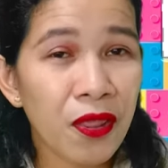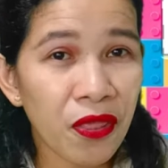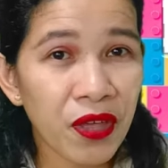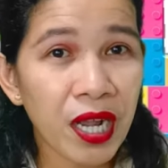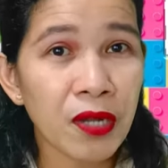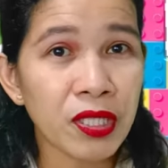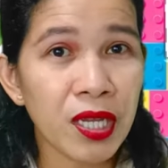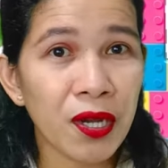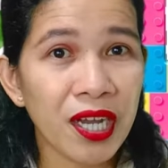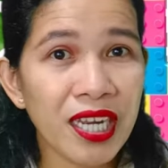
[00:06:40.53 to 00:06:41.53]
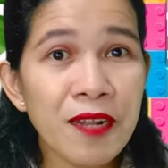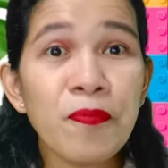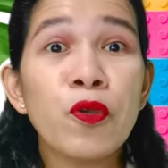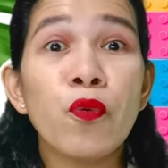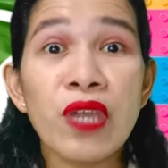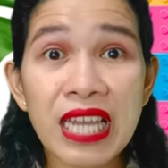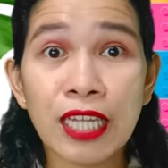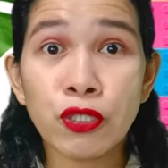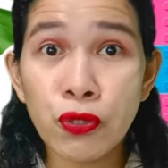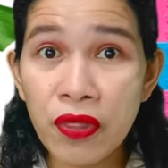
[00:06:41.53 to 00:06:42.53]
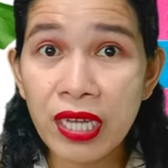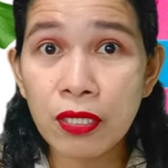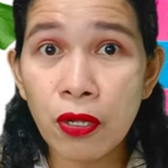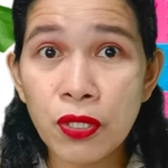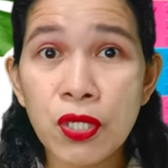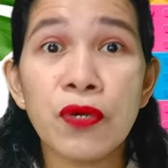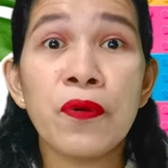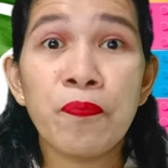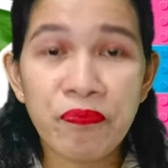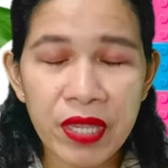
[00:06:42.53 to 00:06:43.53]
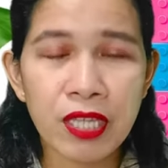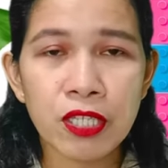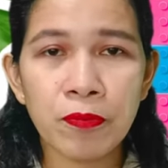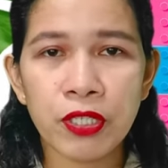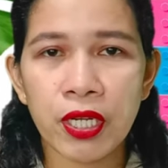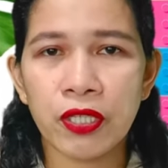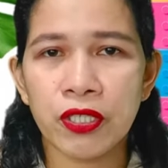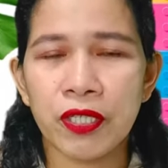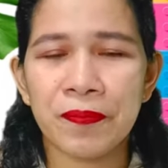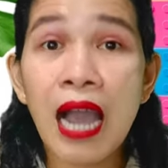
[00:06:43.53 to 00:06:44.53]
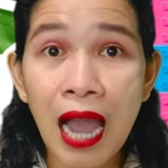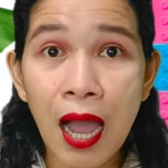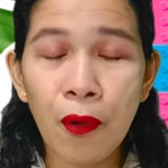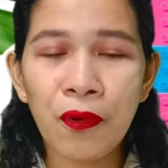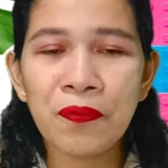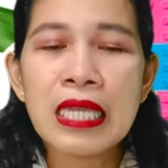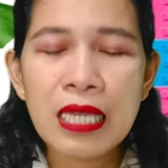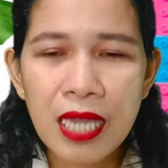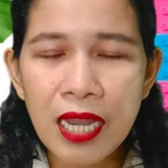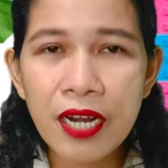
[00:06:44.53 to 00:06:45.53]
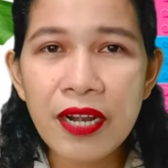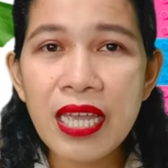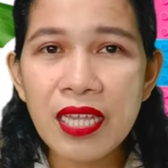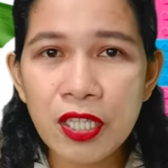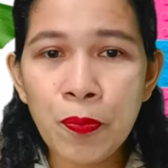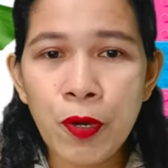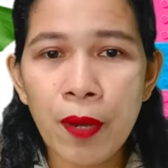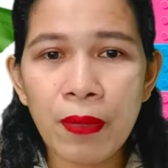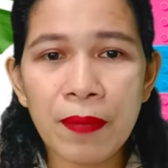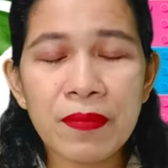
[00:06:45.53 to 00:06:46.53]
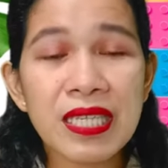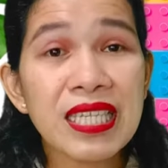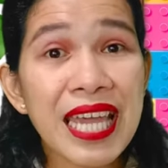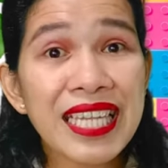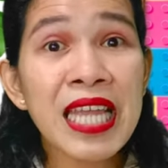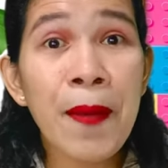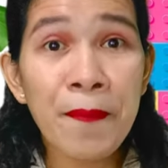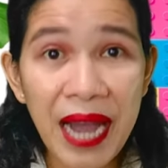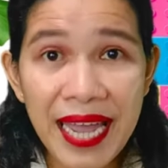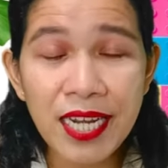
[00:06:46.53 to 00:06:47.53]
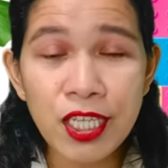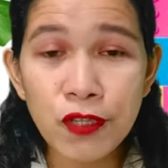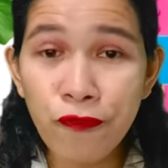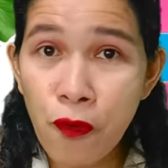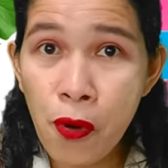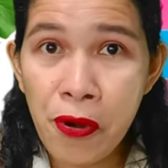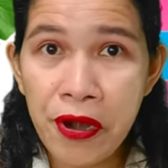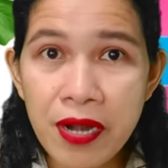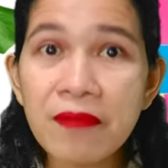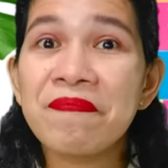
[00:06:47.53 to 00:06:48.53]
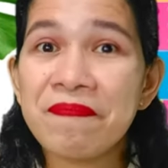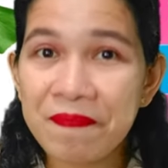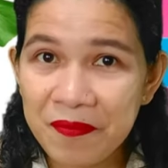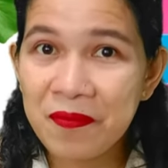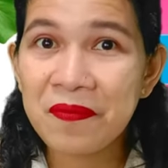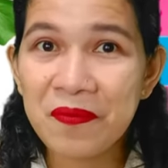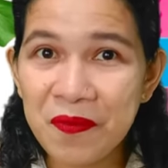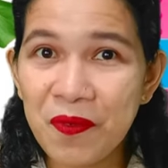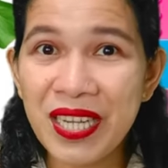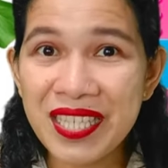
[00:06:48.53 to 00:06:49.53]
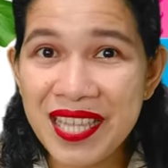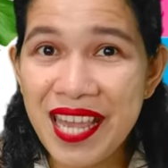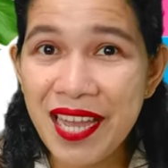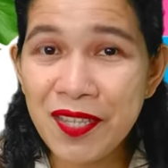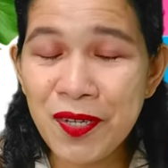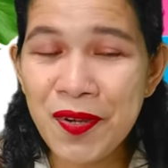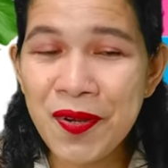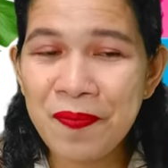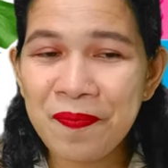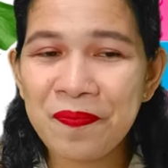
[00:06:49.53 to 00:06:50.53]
the counting on. We can do that also in subtraction. How? Here is the problem. 6 minus 4. What's the answer?